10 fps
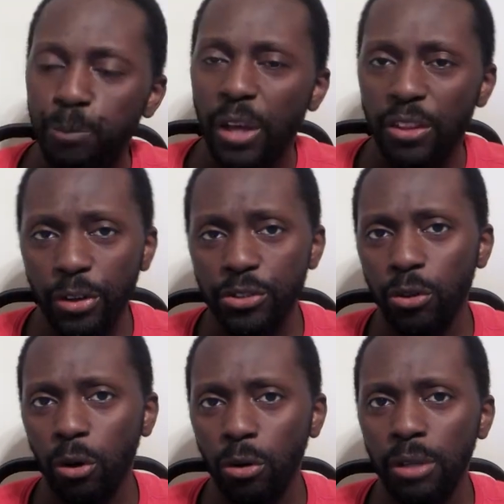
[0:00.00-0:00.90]
The original
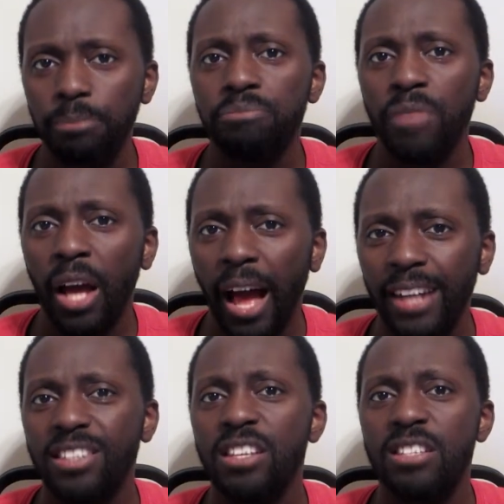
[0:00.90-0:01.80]
cola
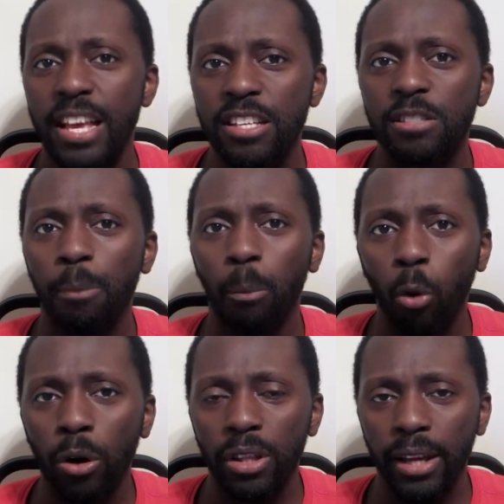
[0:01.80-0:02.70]
actually tastes
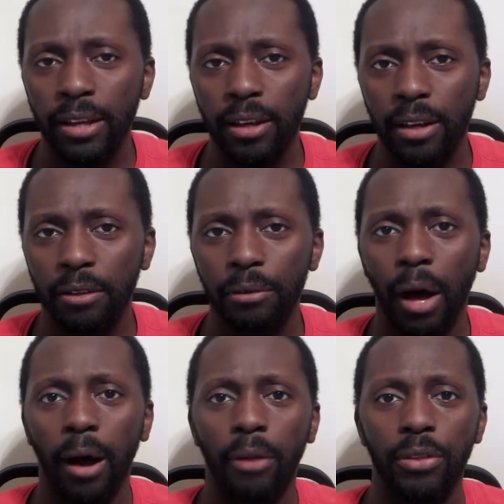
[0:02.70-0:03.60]
more like uh,
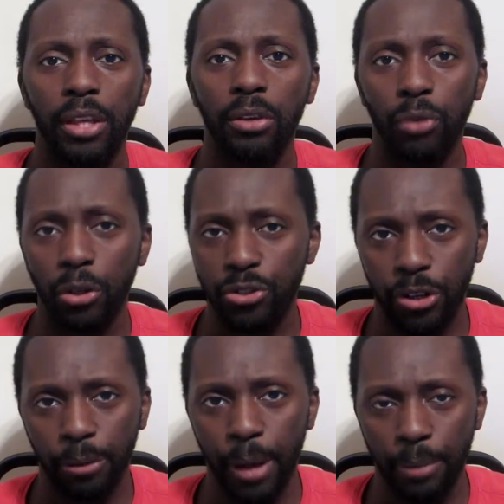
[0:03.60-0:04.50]
uh the real
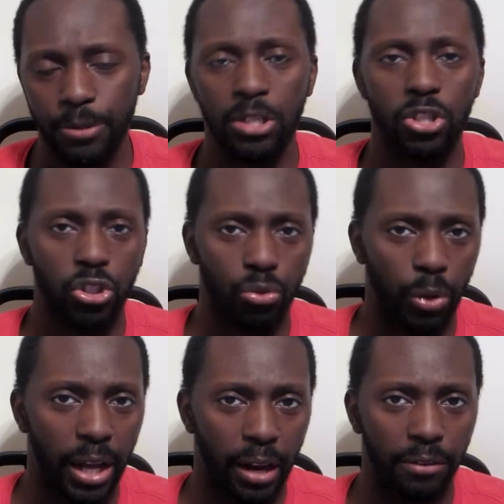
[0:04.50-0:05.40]
sugar Pepsi
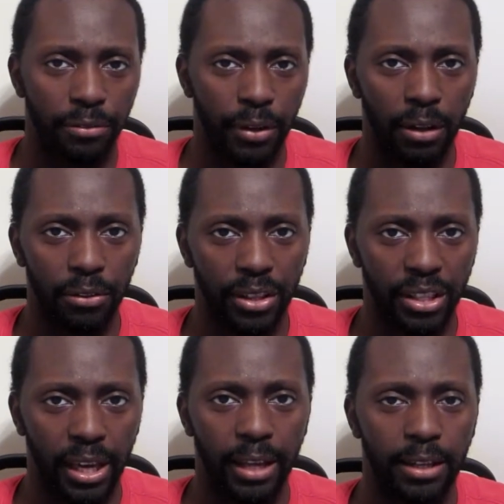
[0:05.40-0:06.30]
straight out of uh, the
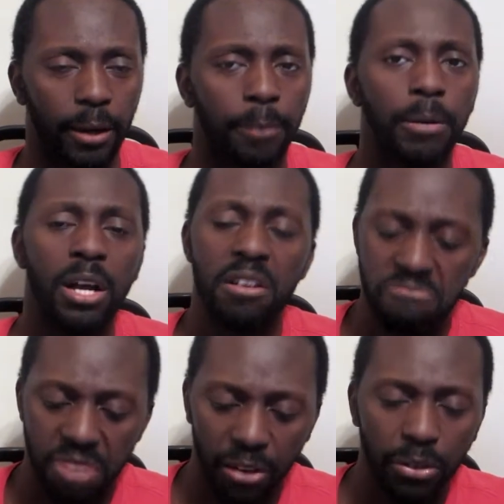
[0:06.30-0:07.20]
can here.
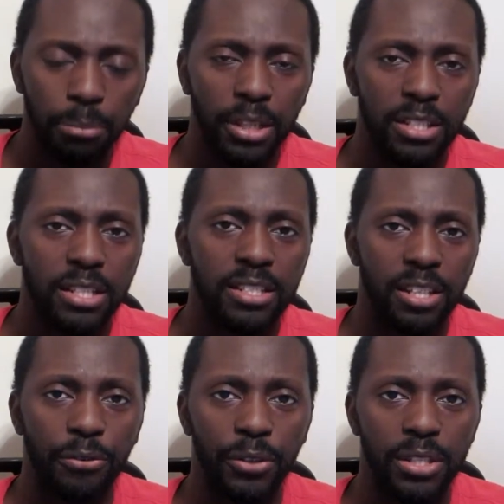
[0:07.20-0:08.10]
Definitely makes a
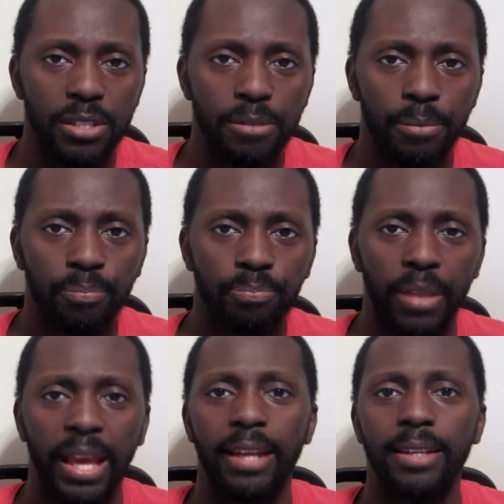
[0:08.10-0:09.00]
difference
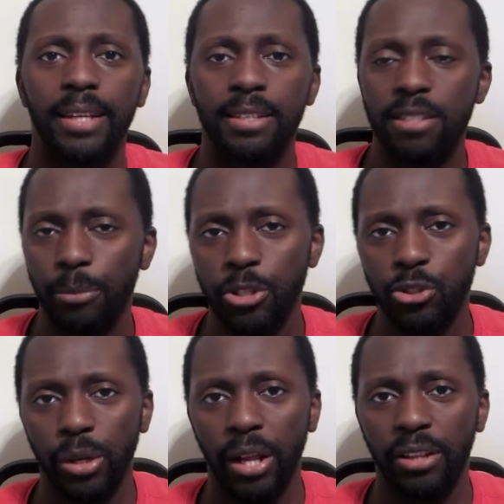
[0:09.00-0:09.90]
that it's coming
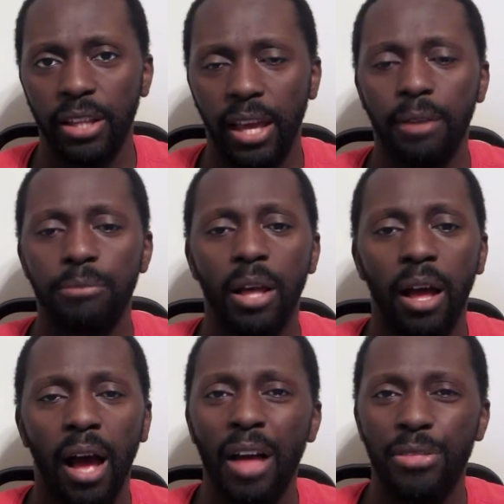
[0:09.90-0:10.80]
straight out of the can.
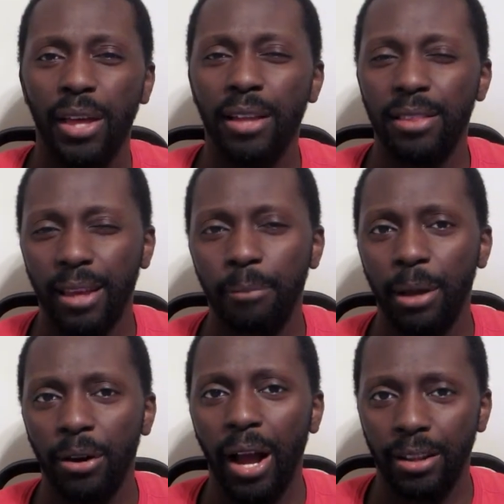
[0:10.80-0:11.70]
I think I'd like it
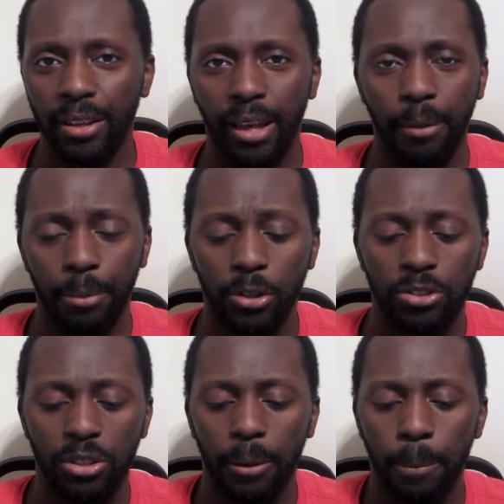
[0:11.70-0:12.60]
better out of the can
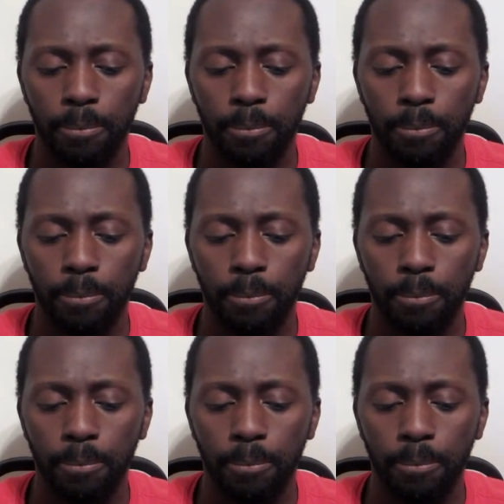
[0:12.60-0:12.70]
personally.